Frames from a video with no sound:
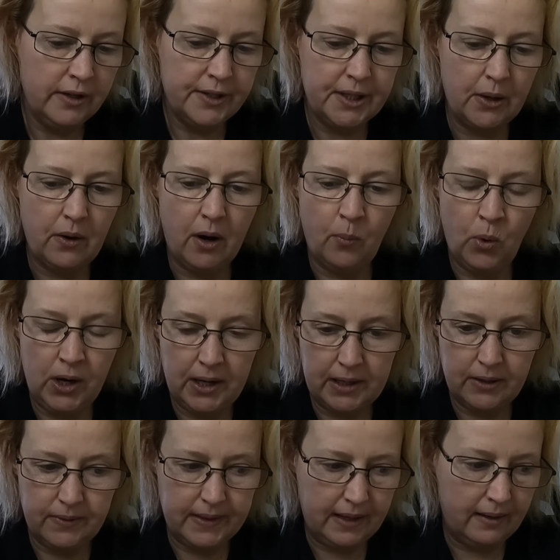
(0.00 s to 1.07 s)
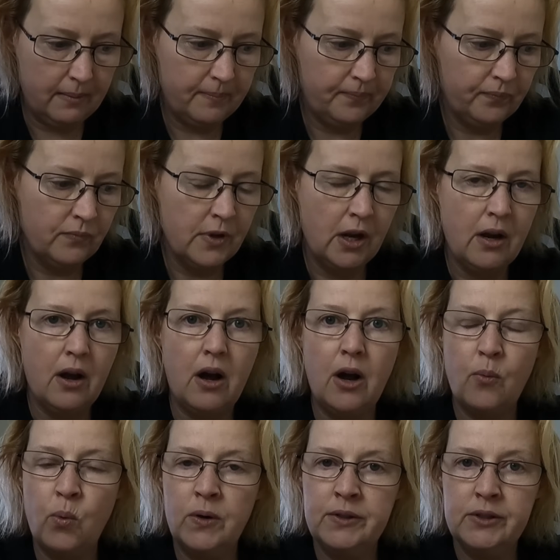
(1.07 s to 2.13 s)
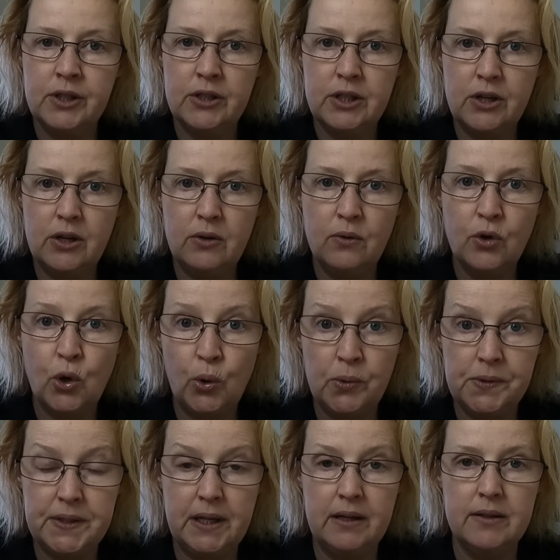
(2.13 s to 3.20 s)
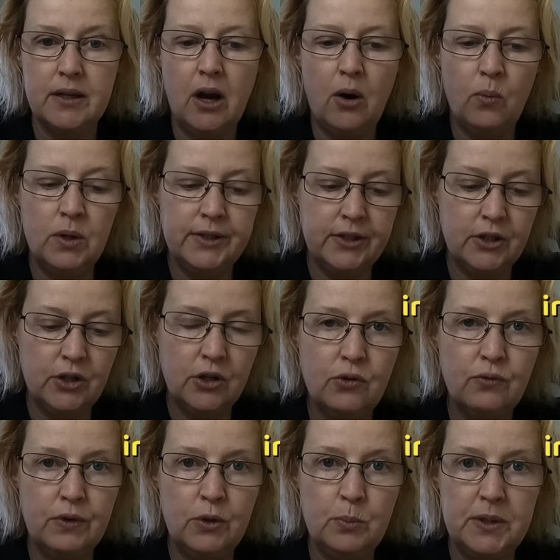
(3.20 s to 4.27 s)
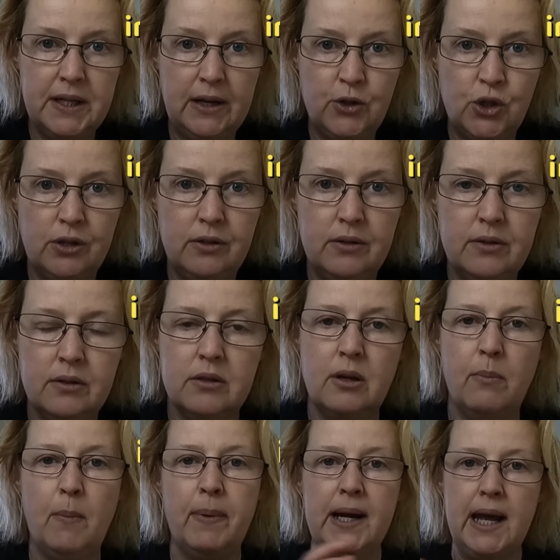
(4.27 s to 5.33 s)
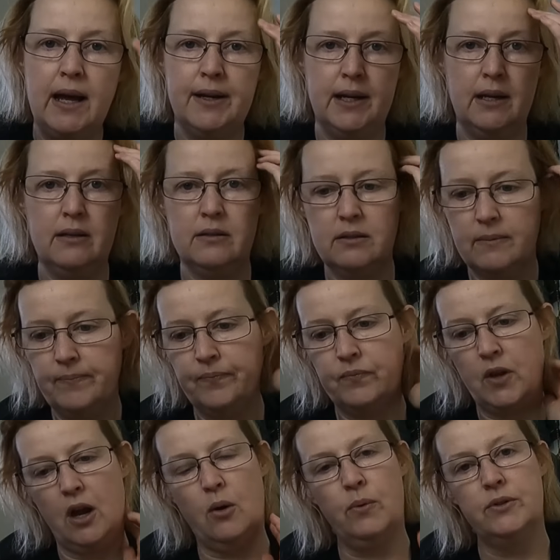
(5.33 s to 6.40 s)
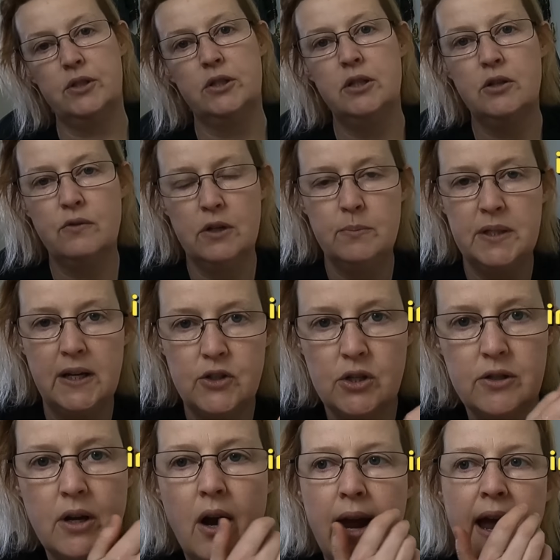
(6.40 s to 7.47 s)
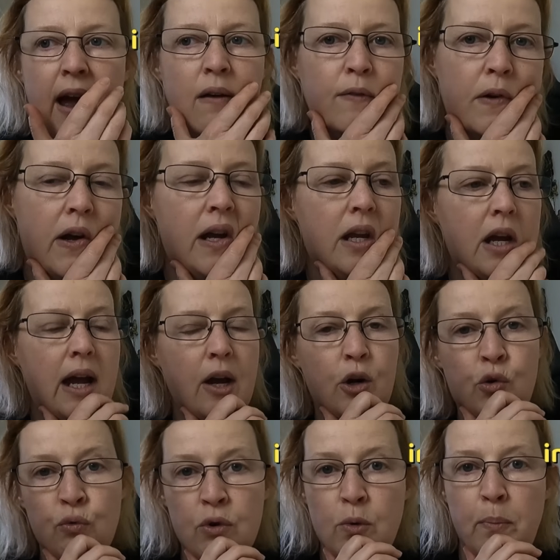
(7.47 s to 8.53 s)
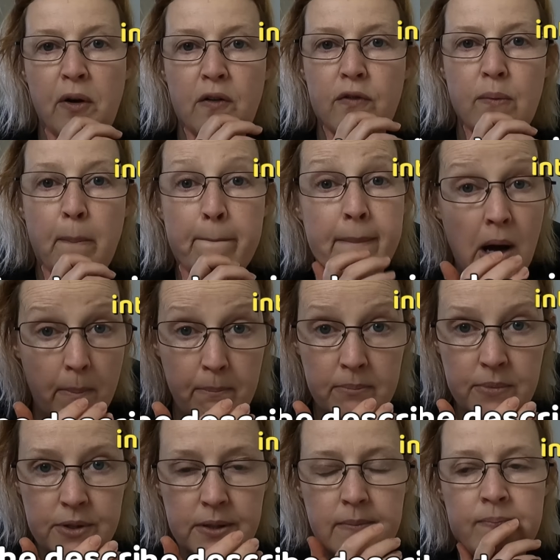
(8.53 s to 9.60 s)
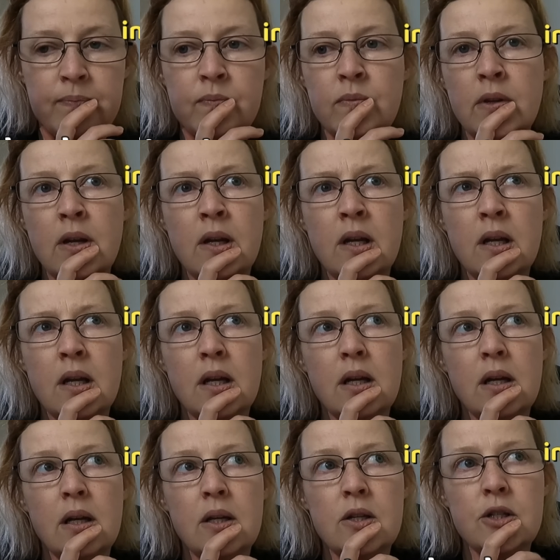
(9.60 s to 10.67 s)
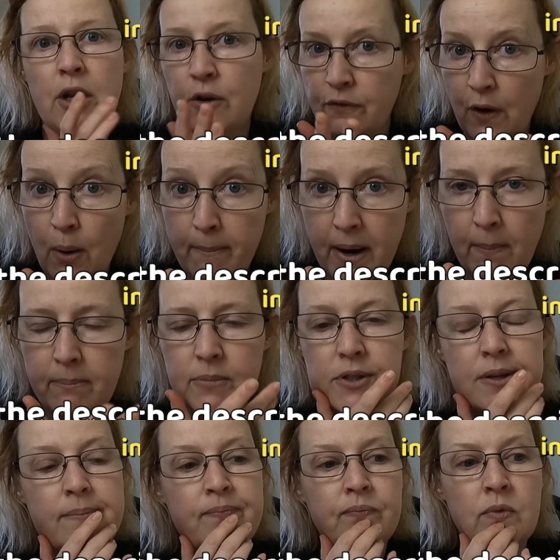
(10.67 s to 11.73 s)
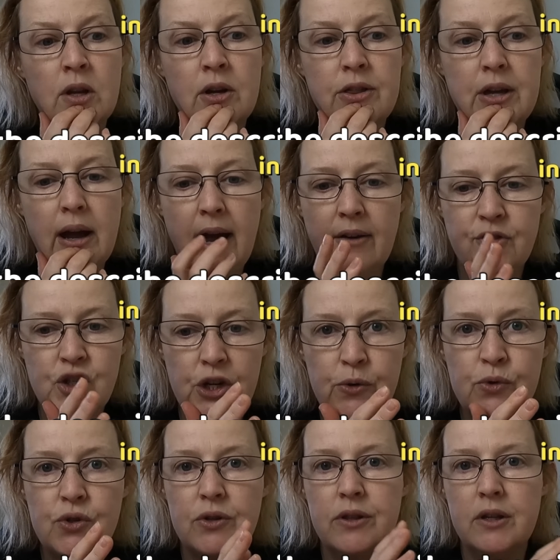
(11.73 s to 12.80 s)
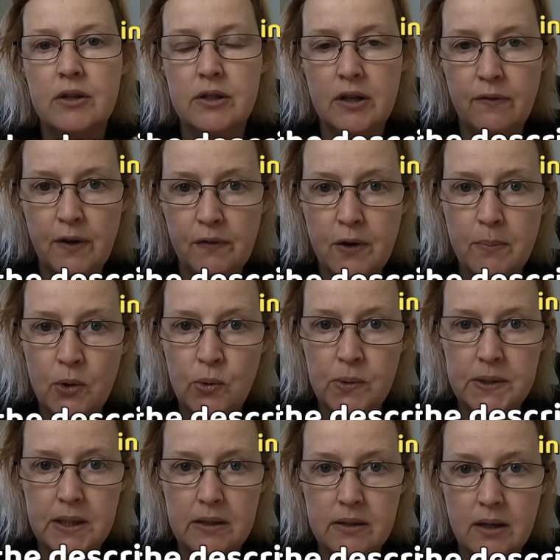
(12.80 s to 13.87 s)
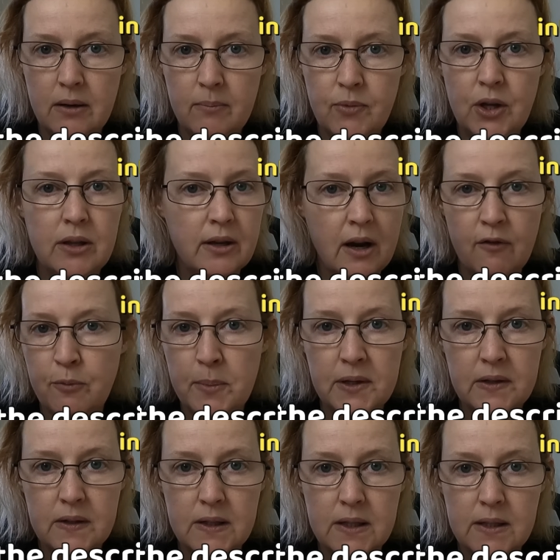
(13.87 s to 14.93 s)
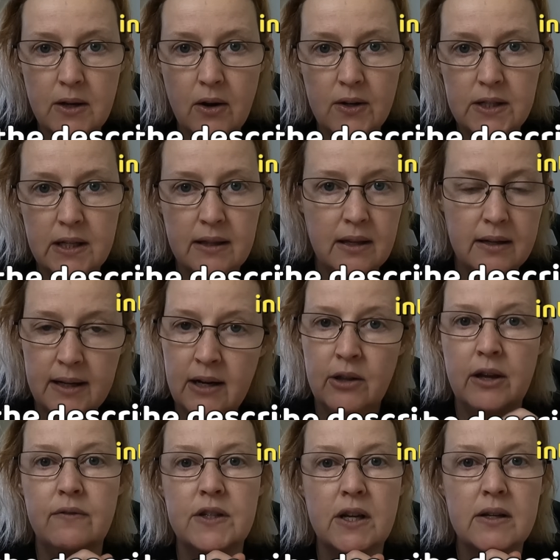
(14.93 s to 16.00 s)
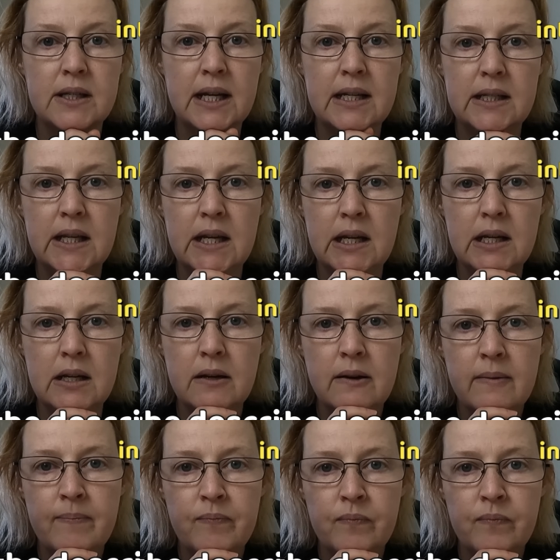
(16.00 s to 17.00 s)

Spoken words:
So I'm working on that. I want to do courses. I want to group sessions. So my plan is I want to do group sessions. I have like a group of mums, so far mums, that have children that suffer from autism, that the government has decided that now they've turned 18,